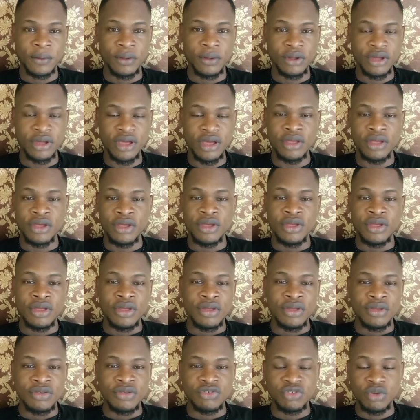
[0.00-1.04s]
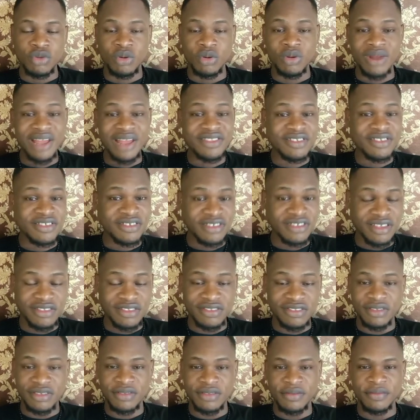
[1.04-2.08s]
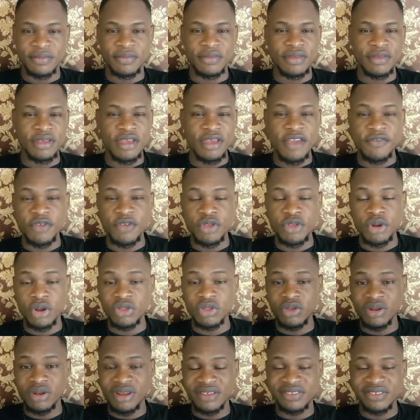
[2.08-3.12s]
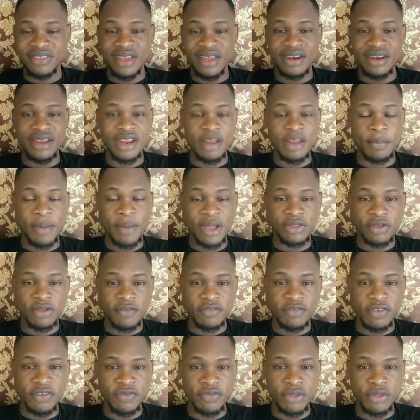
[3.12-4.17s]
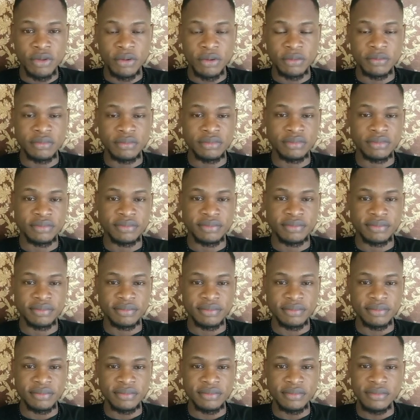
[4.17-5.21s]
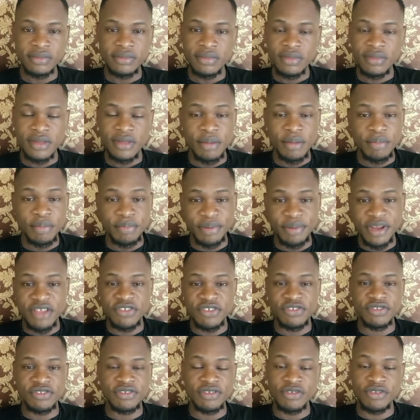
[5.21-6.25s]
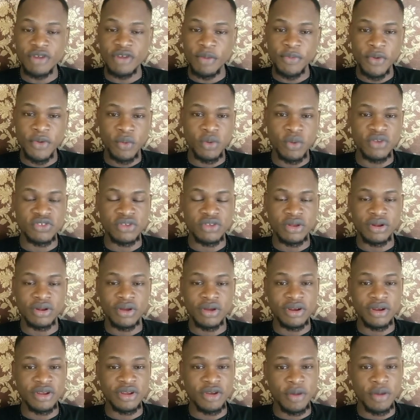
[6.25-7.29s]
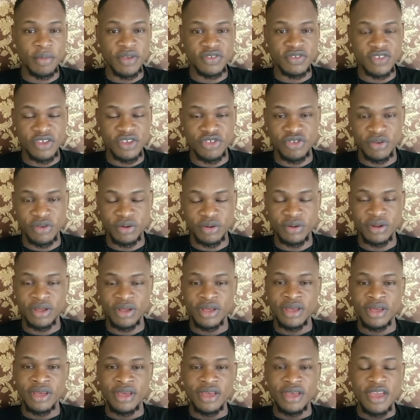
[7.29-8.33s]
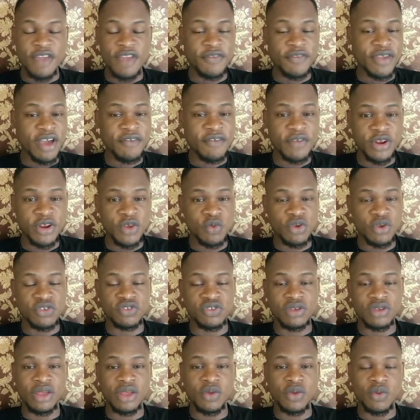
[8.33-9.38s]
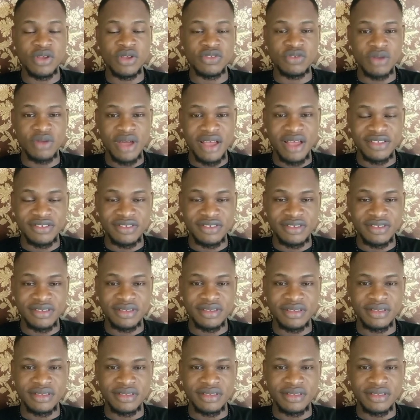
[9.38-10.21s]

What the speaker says: Okay, so that is it. If you do not understand any part of this video, please drop your question on the comment section. If you have any question that you want to ask,